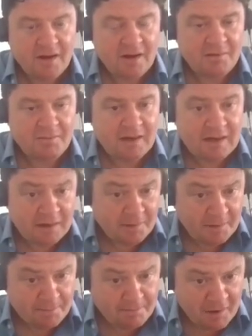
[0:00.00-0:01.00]
a little
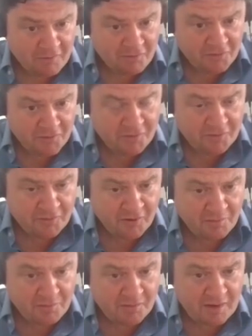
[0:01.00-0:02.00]
bit above
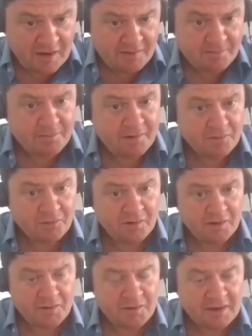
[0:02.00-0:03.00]
55%, but
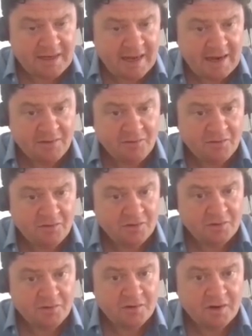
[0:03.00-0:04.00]
also going down
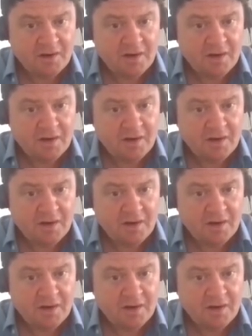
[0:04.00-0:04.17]
to